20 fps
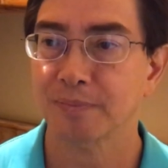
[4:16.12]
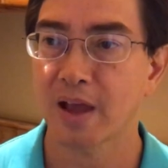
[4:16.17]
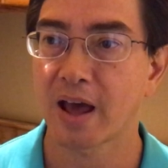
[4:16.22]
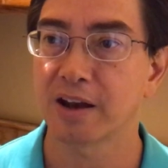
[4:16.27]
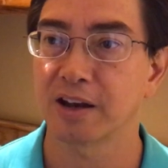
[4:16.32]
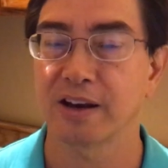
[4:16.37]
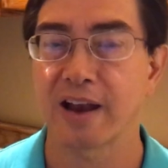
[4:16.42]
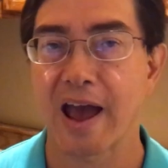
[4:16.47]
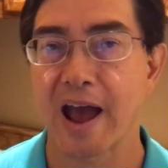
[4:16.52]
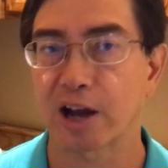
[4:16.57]

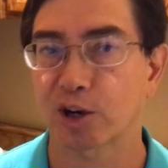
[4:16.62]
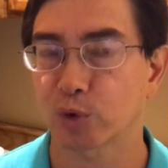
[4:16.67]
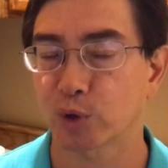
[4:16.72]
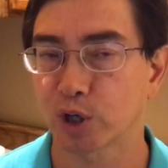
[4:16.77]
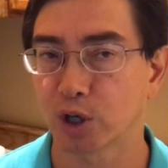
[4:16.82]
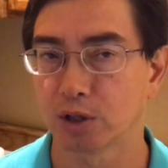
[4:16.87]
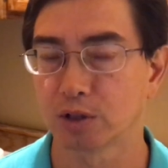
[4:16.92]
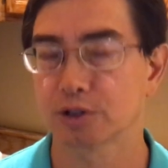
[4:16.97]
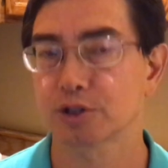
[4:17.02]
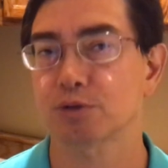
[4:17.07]
and an
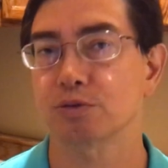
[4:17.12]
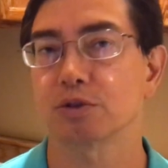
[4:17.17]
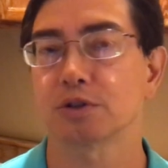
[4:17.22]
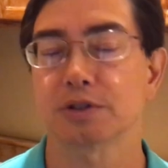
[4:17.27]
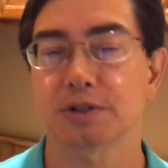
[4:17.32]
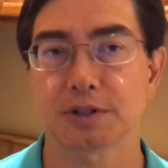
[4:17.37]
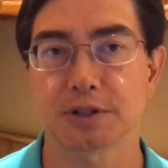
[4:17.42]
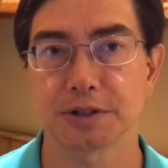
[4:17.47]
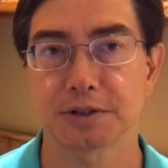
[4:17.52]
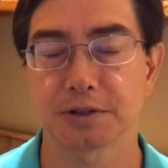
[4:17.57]
agricultural
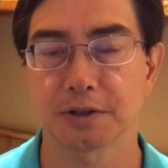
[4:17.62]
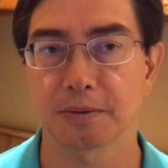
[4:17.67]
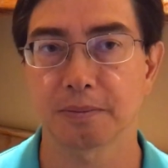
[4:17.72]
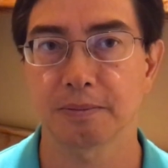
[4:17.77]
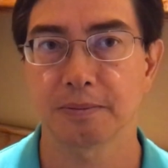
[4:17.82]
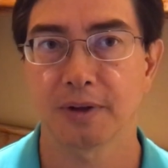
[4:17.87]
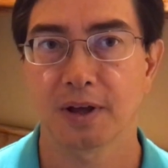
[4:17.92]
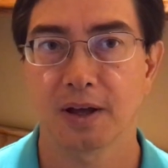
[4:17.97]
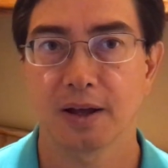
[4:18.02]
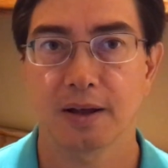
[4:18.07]

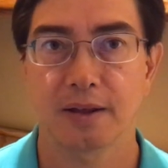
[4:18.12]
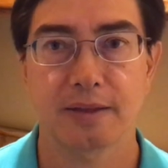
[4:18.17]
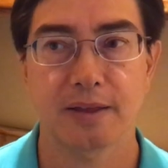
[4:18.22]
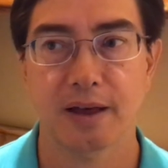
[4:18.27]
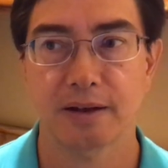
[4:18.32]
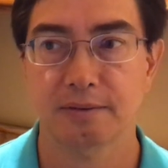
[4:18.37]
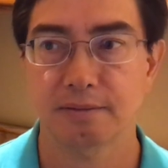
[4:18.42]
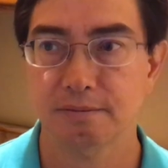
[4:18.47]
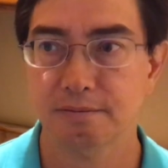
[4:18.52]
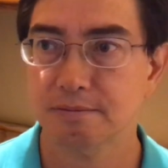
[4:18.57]
system
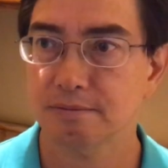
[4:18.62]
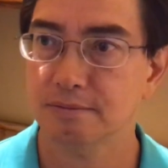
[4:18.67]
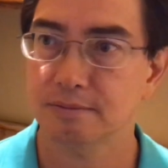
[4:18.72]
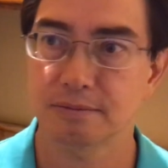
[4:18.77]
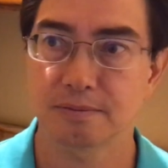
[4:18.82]
that